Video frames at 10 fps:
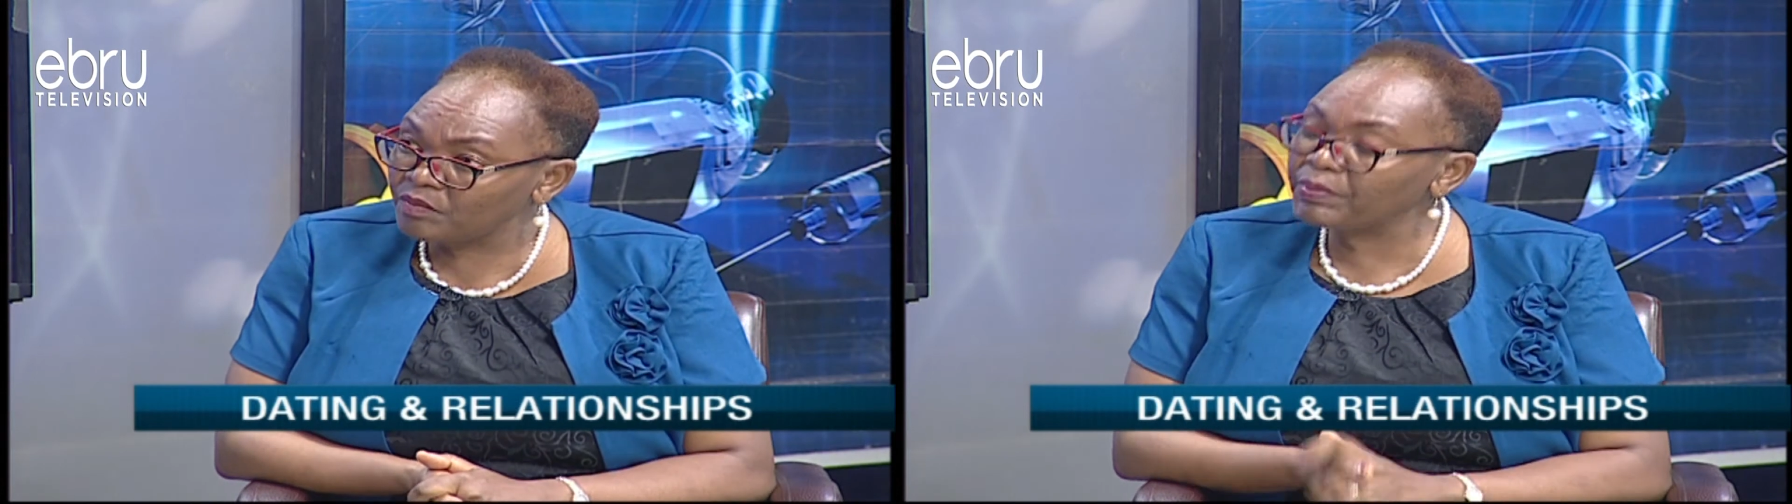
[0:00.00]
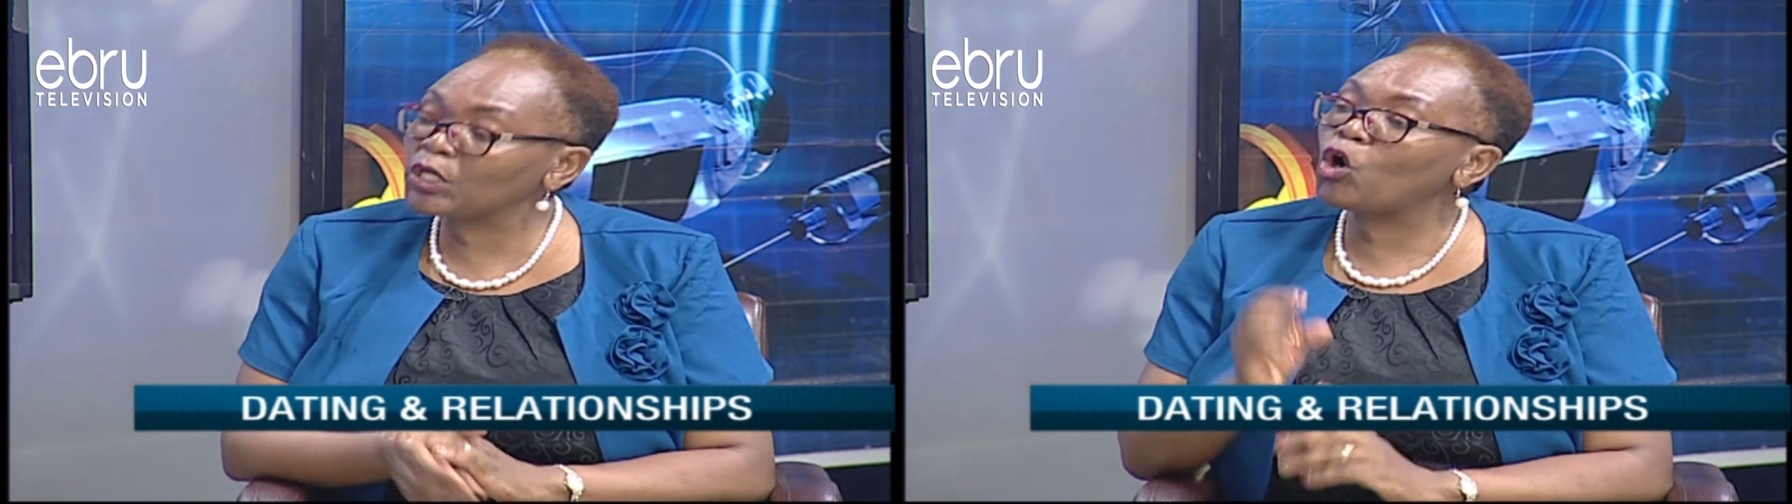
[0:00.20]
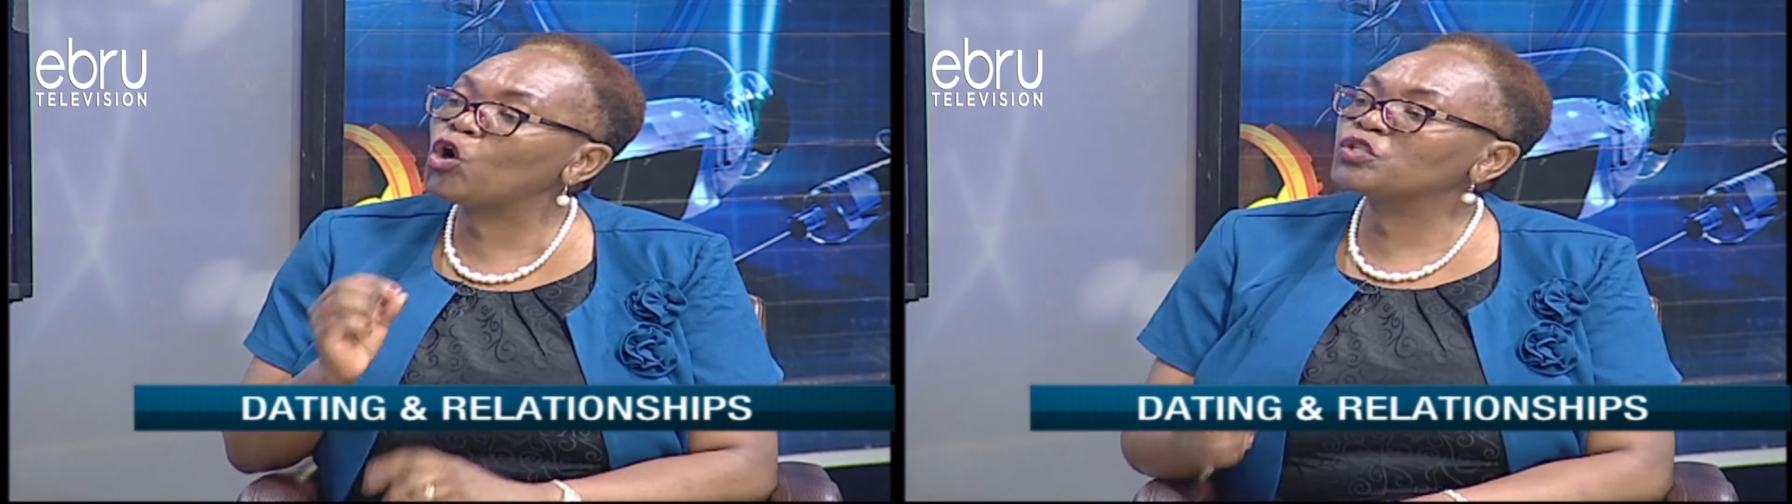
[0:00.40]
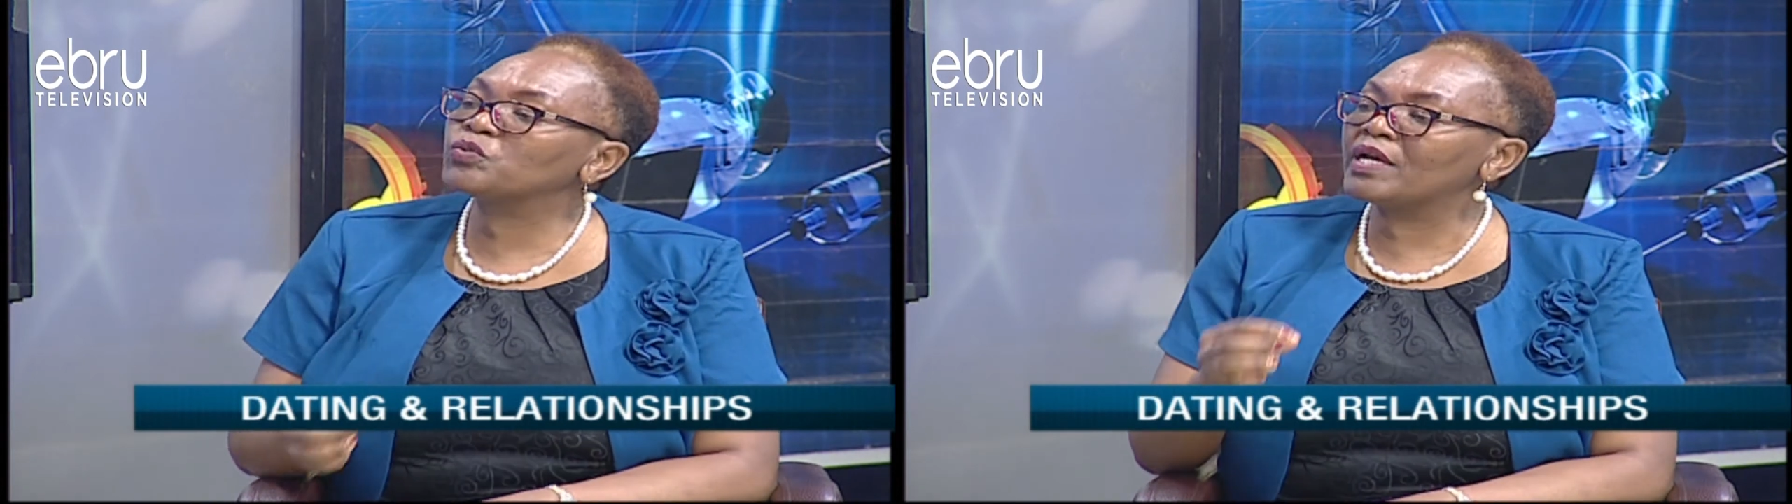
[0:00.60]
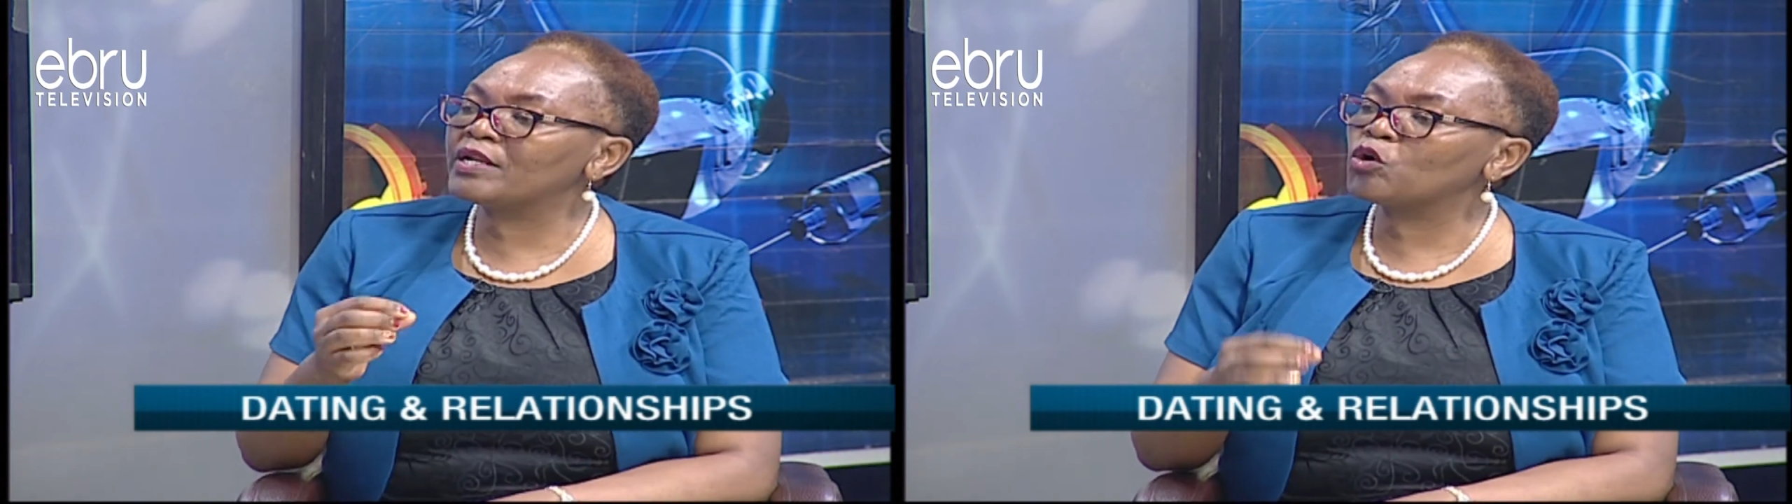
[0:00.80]
because
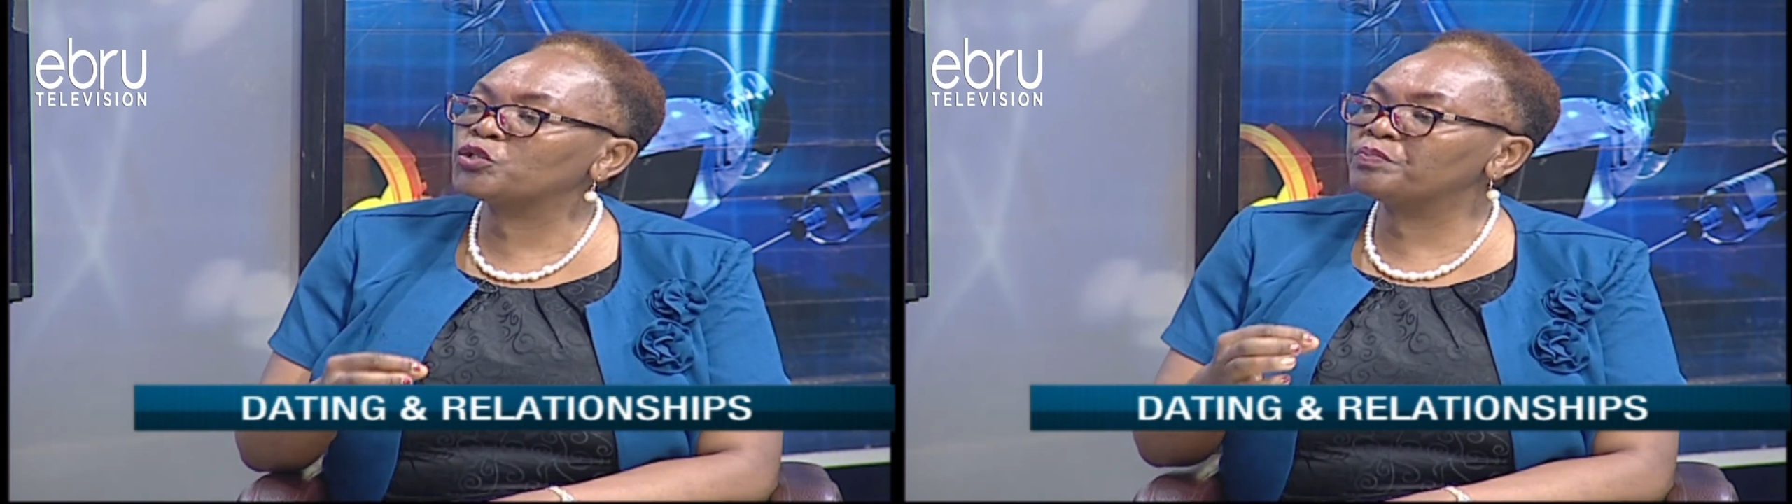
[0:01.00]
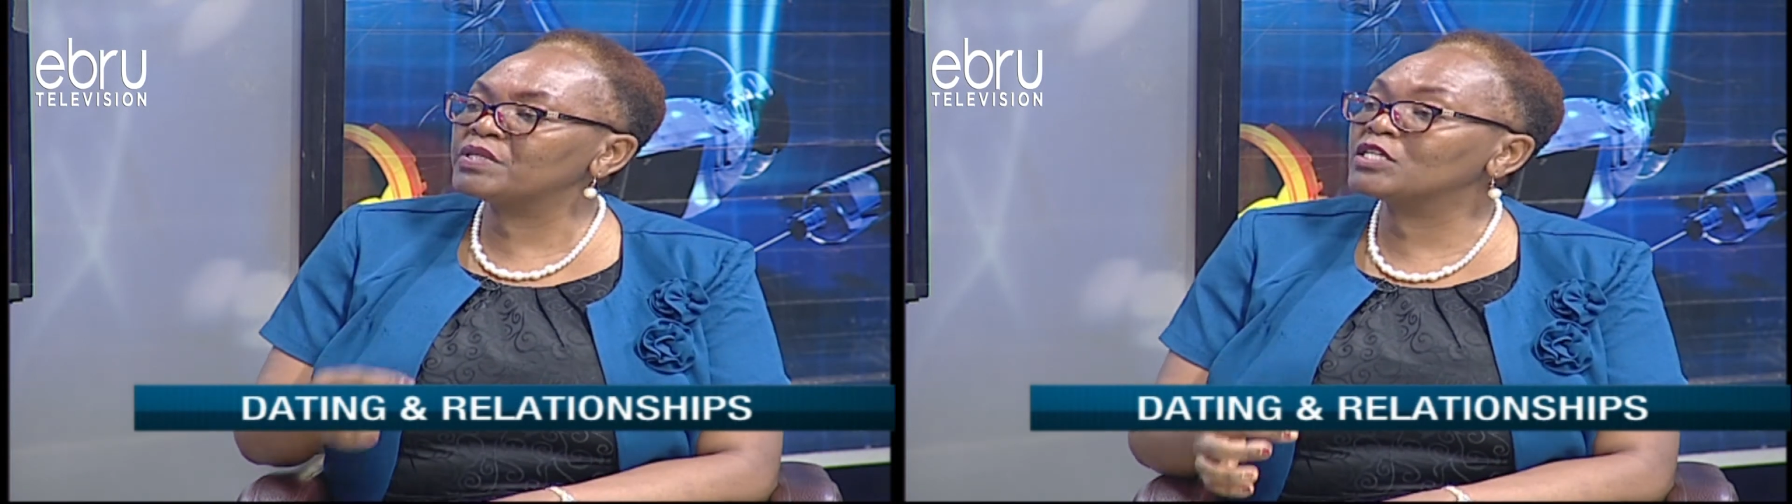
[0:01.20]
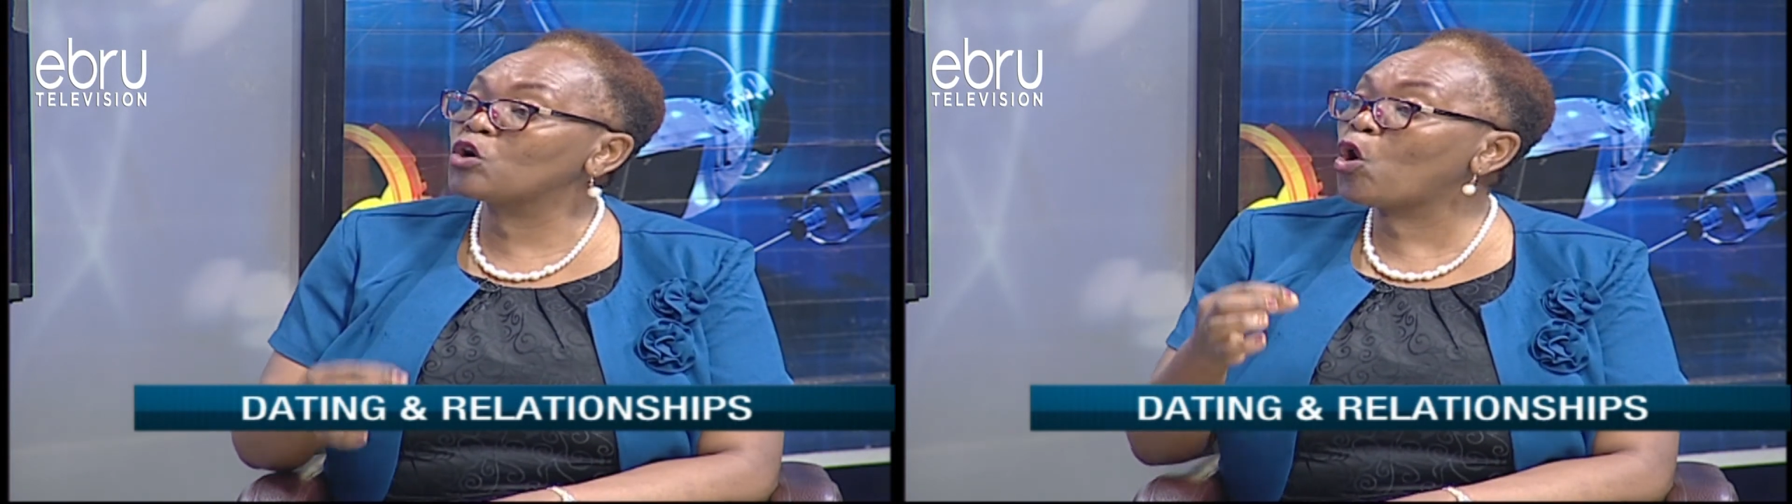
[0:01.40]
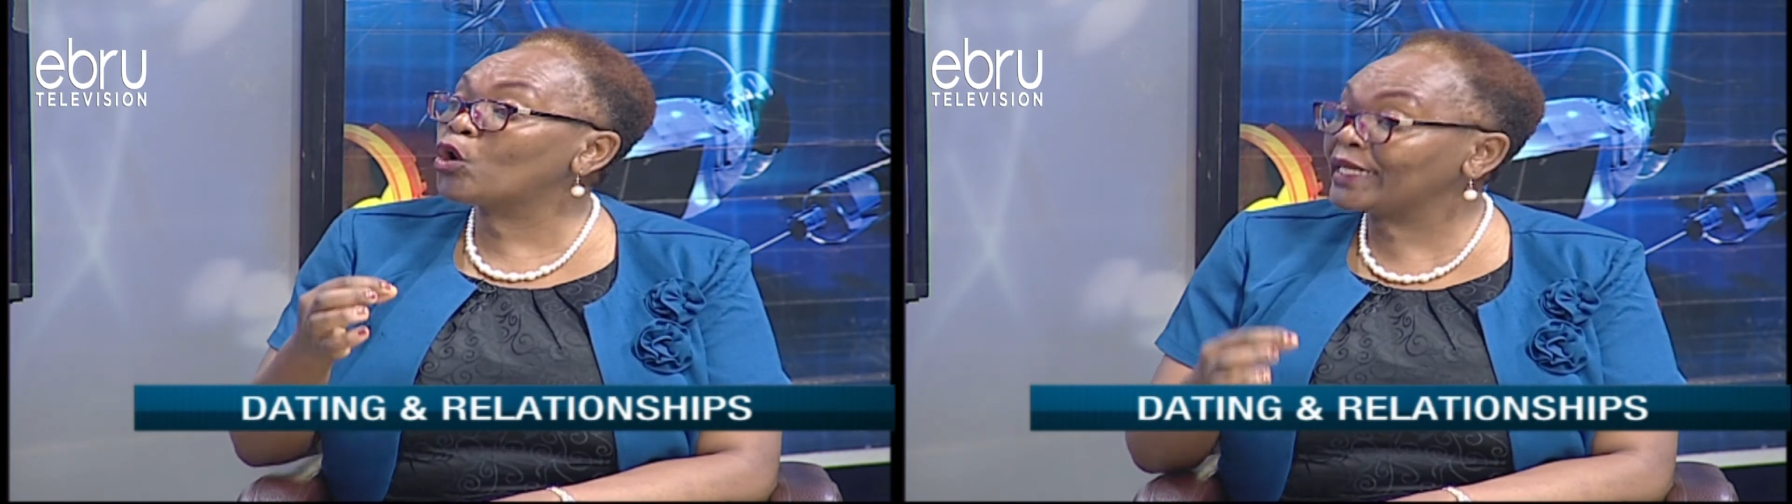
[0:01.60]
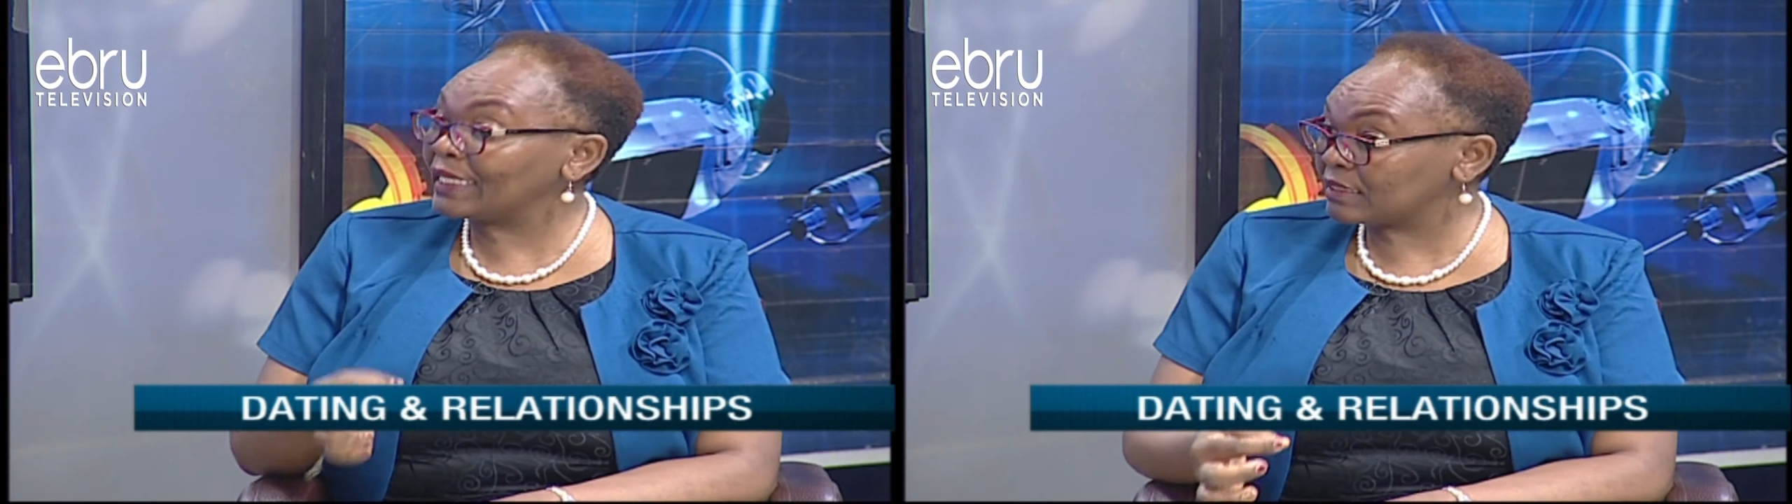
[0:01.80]
we are not being
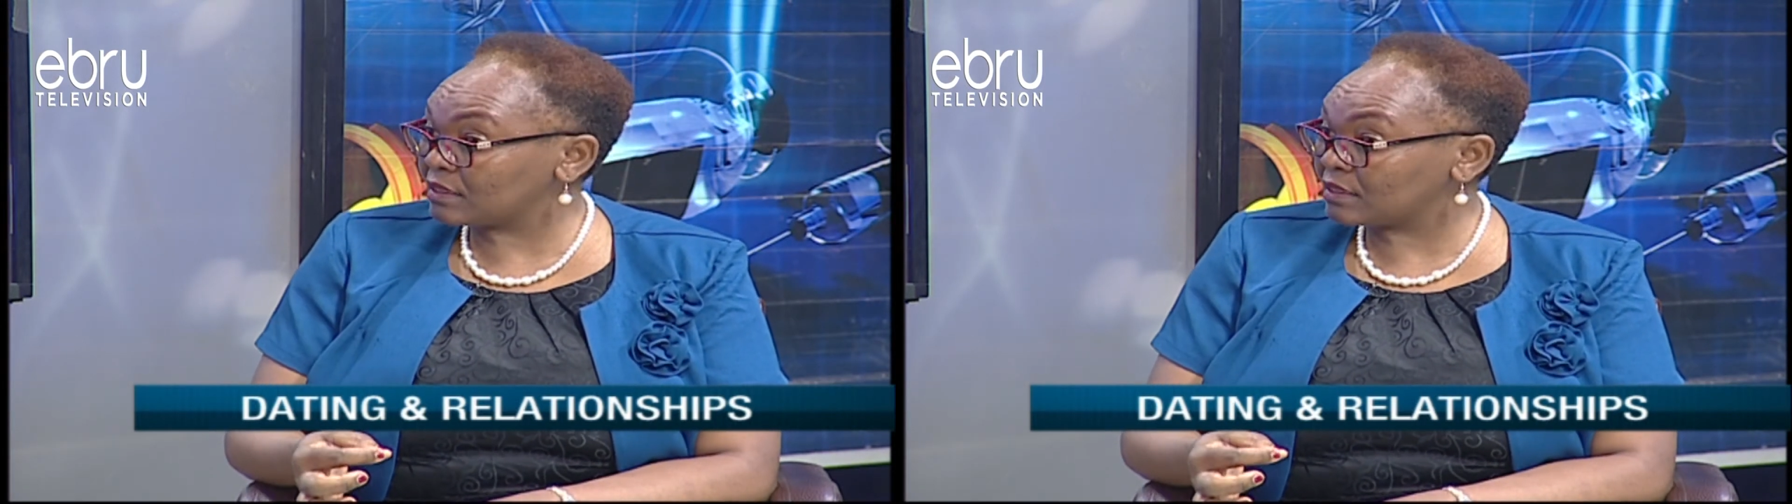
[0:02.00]
honest.